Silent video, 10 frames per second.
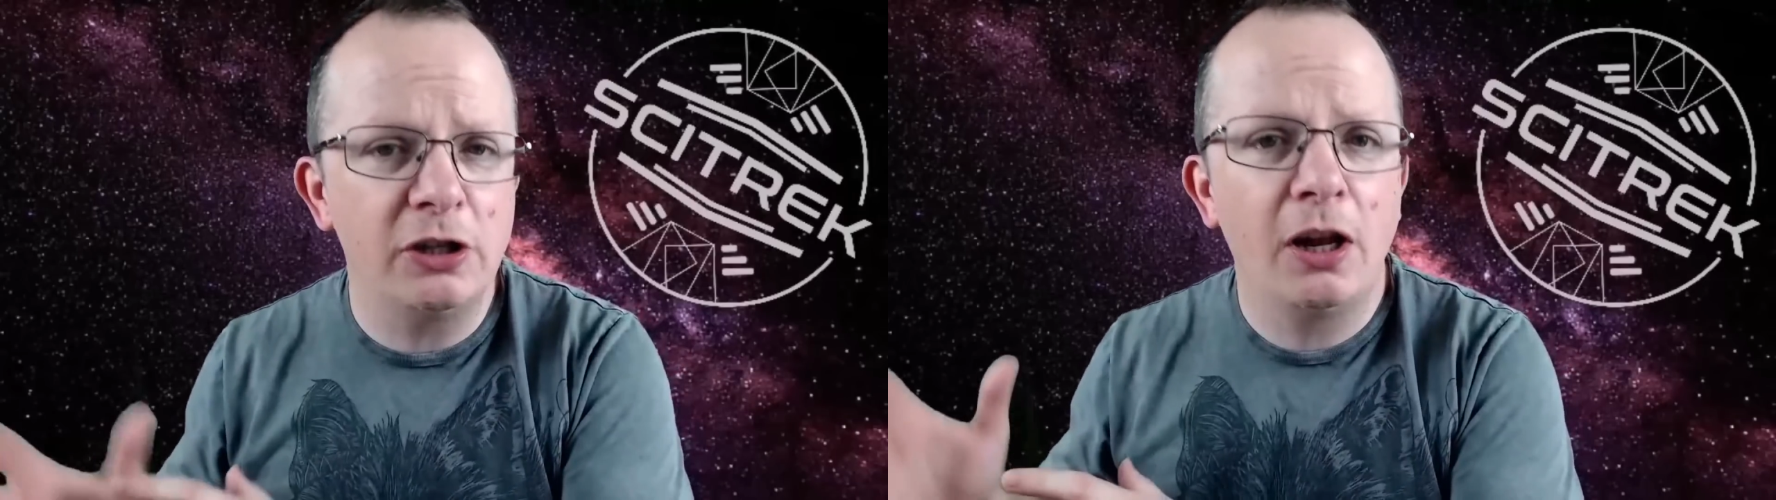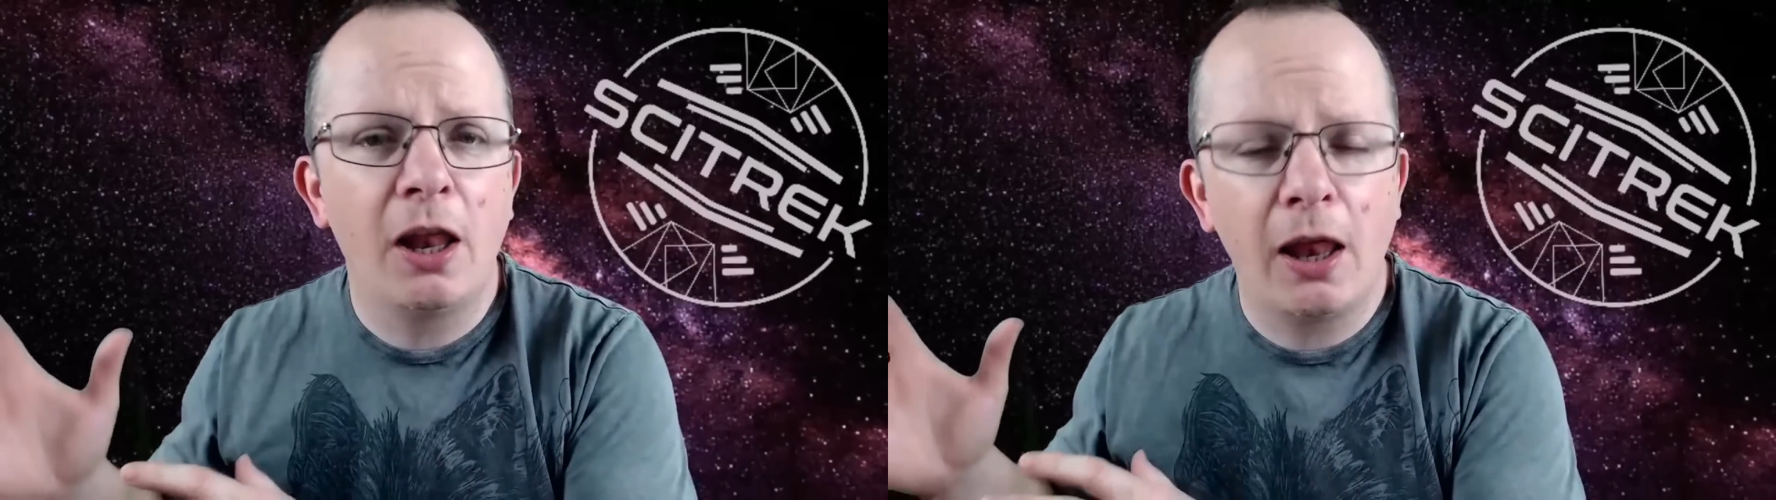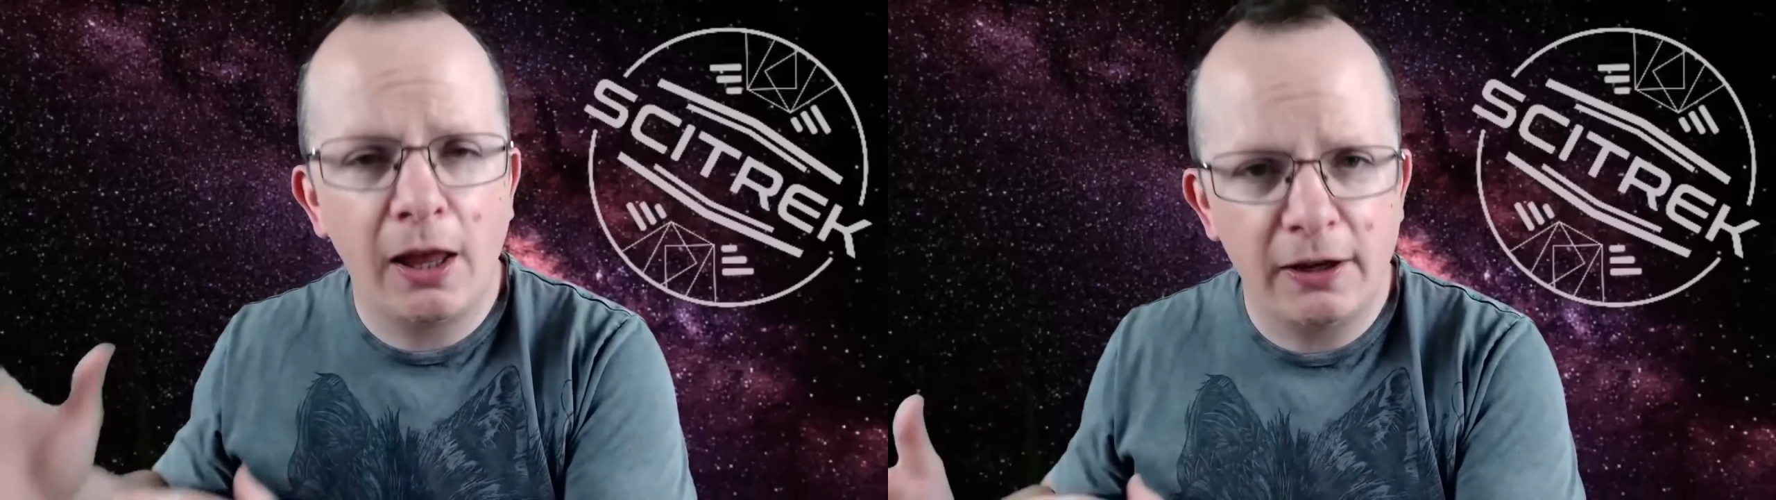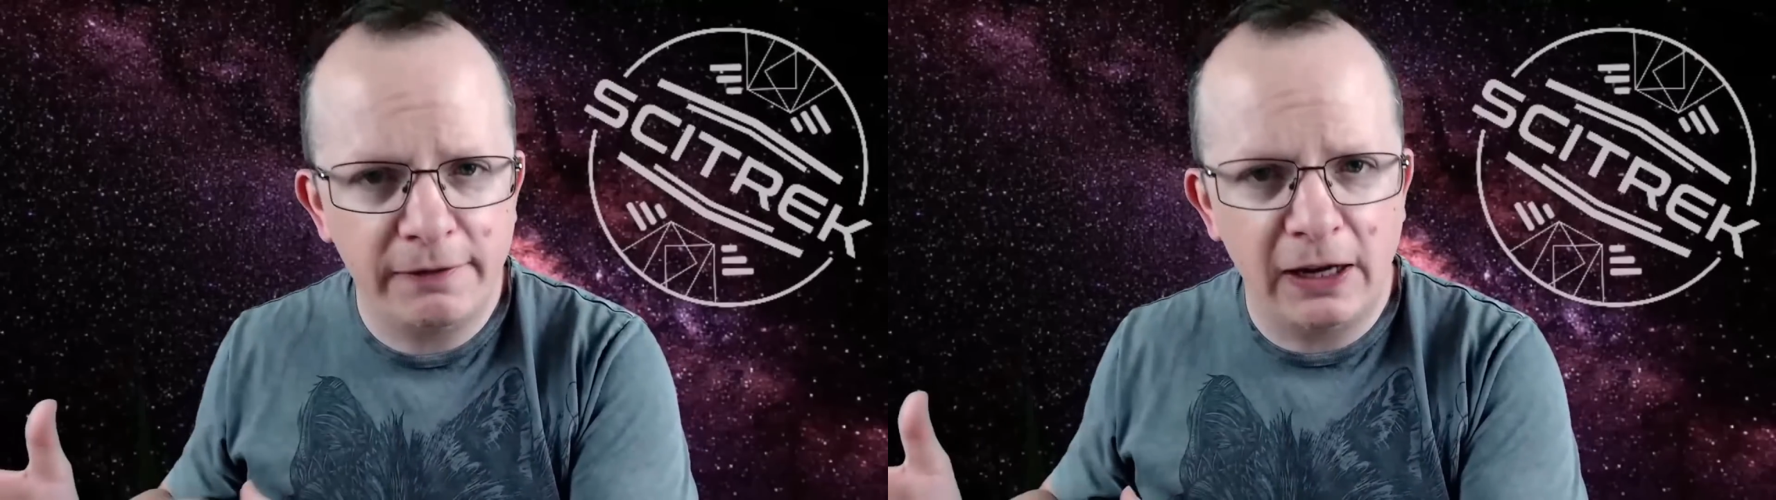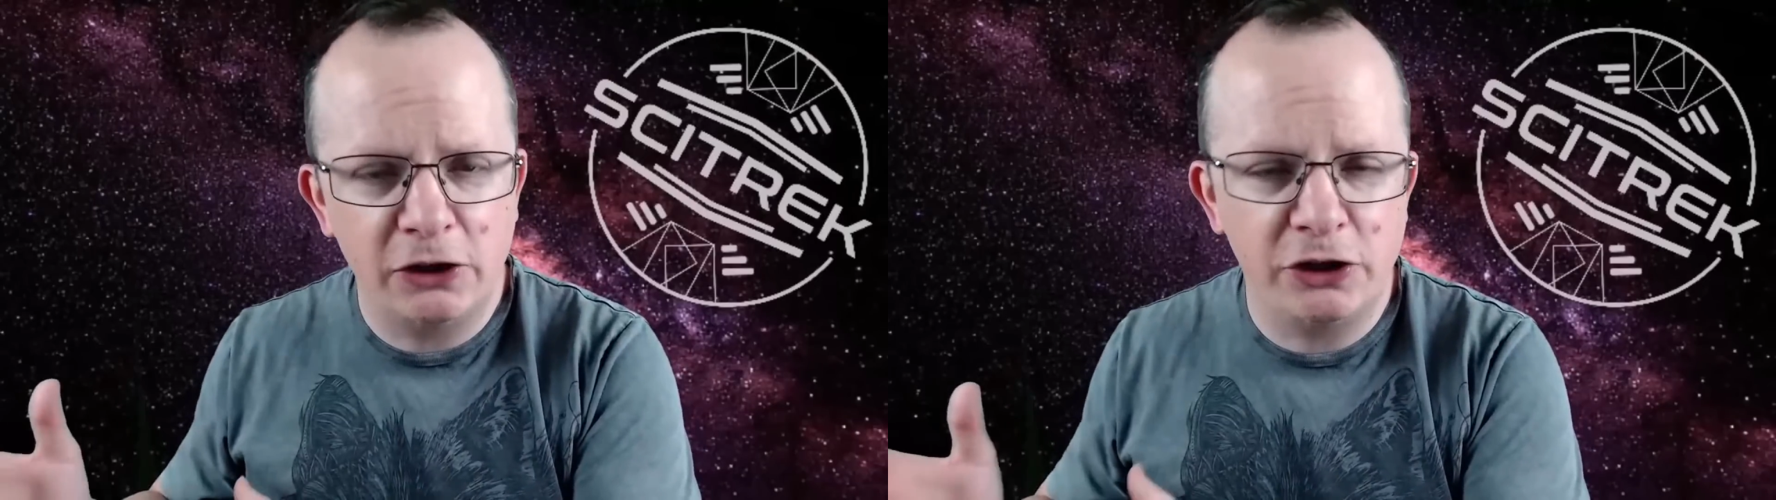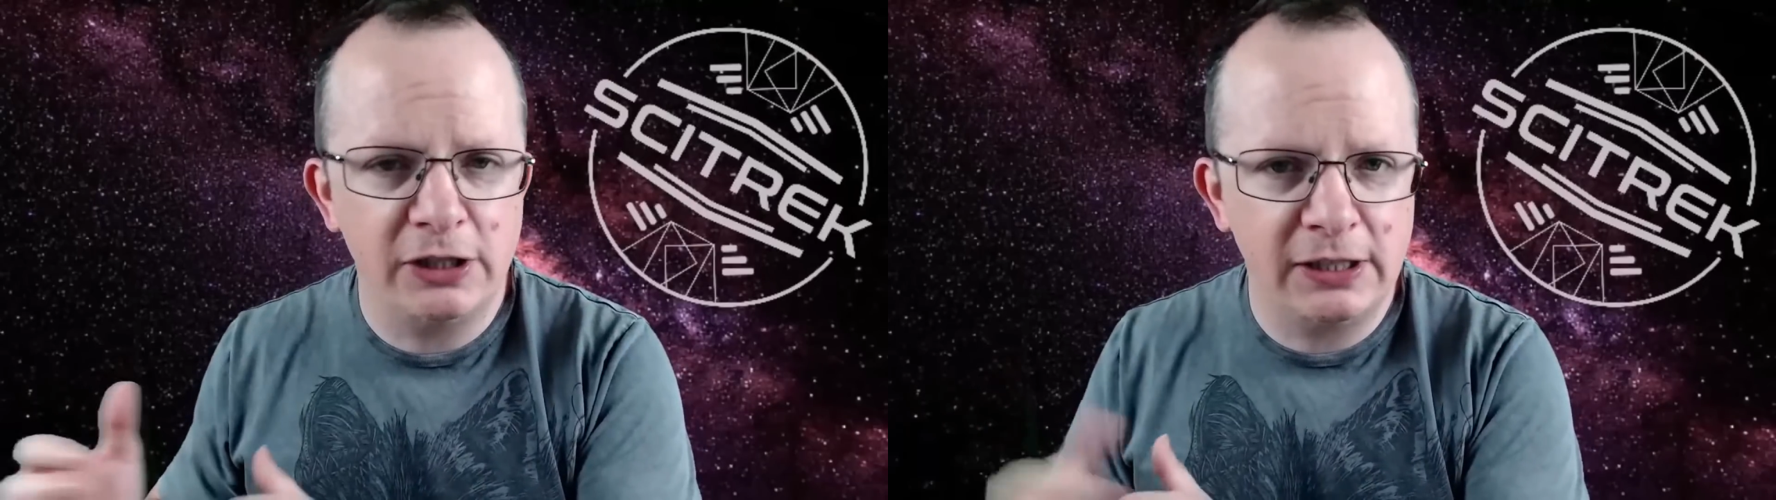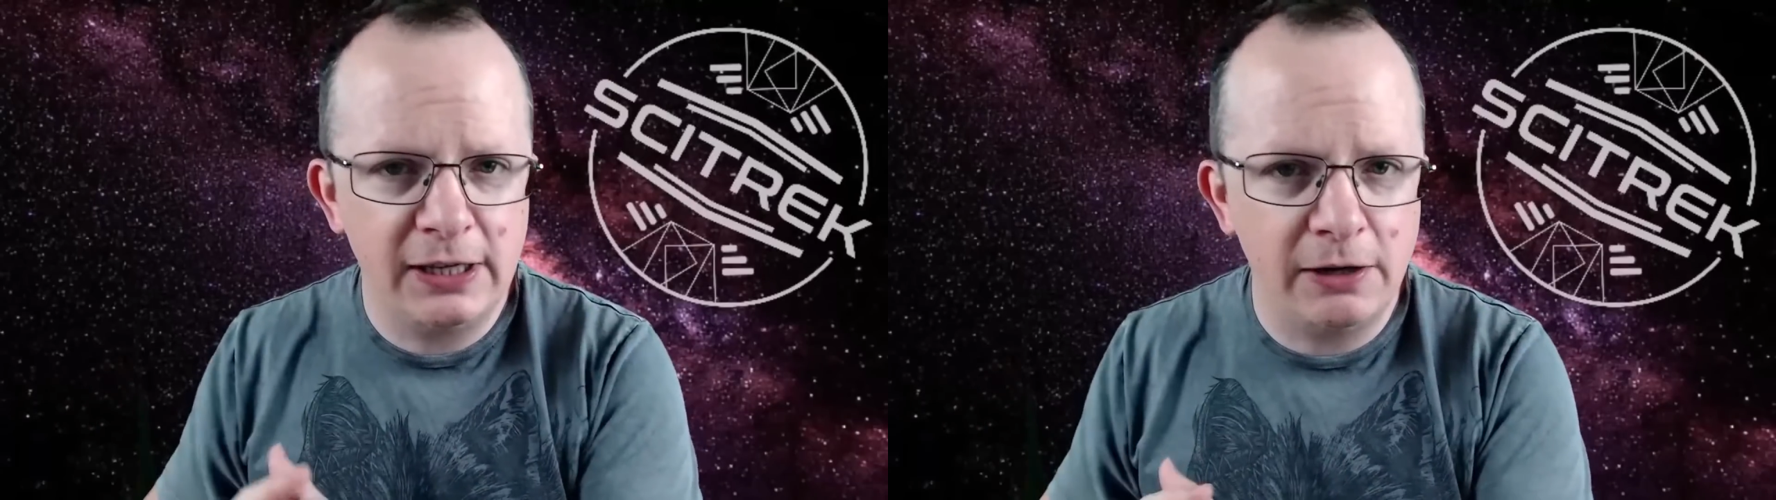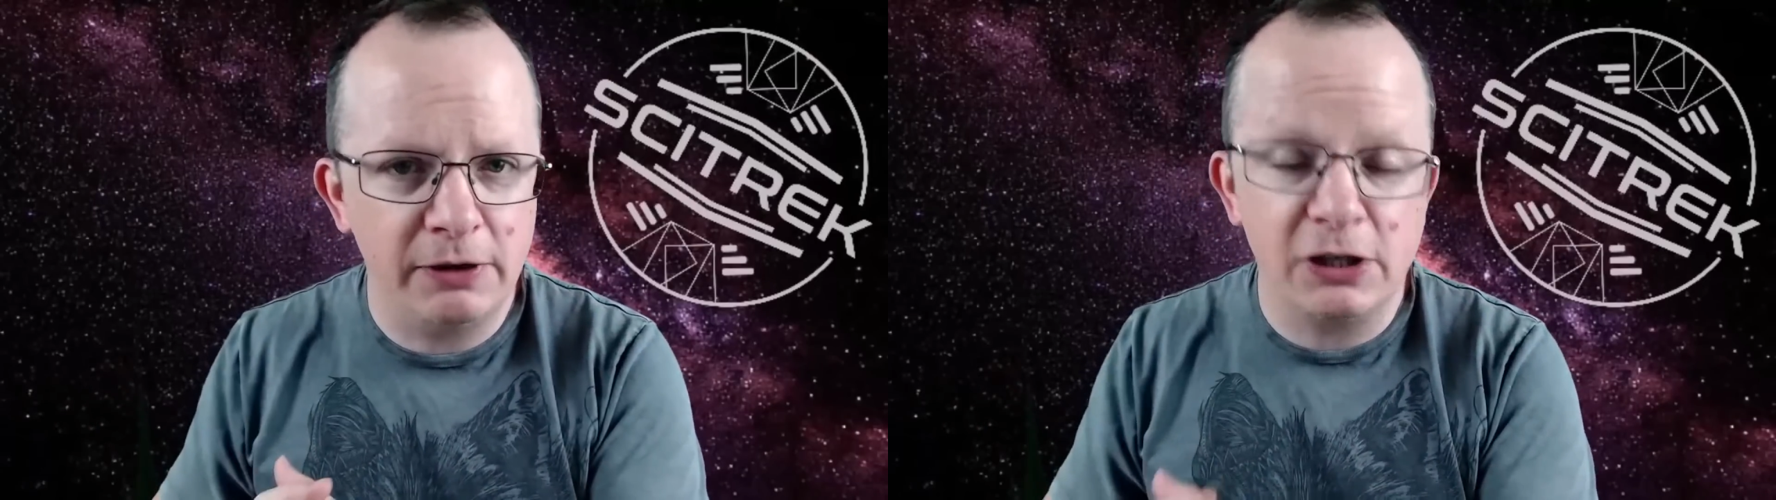live-action
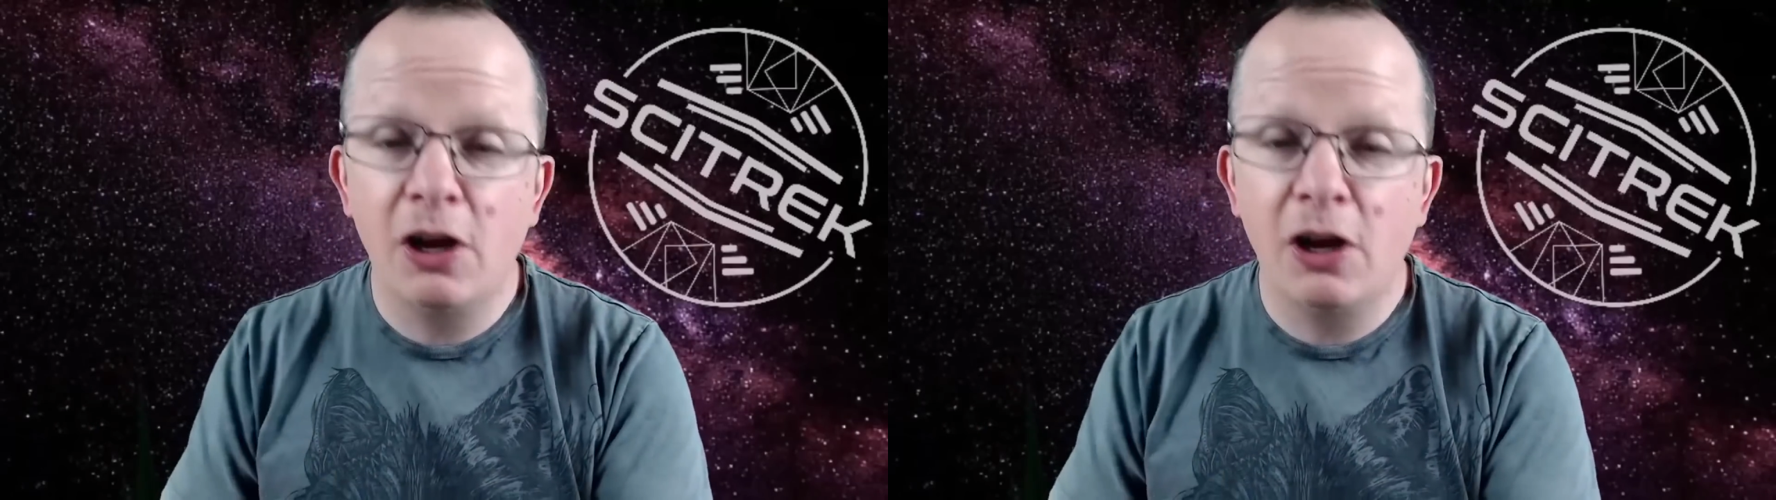series,